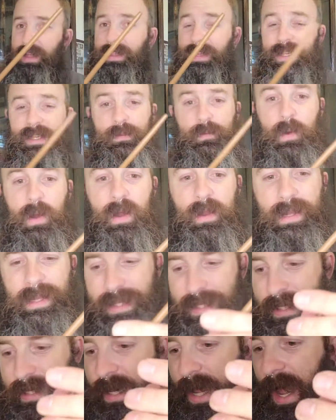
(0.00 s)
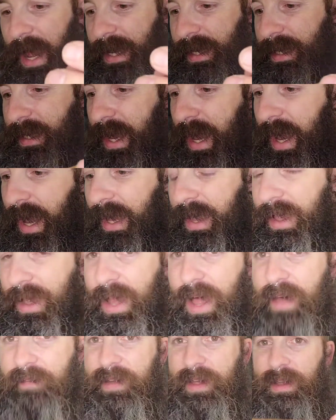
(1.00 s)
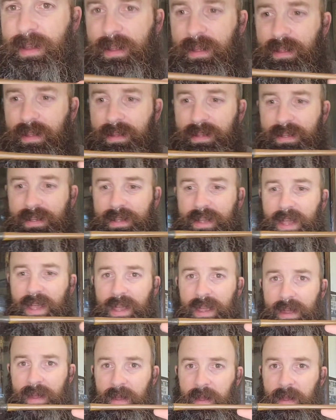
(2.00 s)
this wand is nice. I love it. Let's see.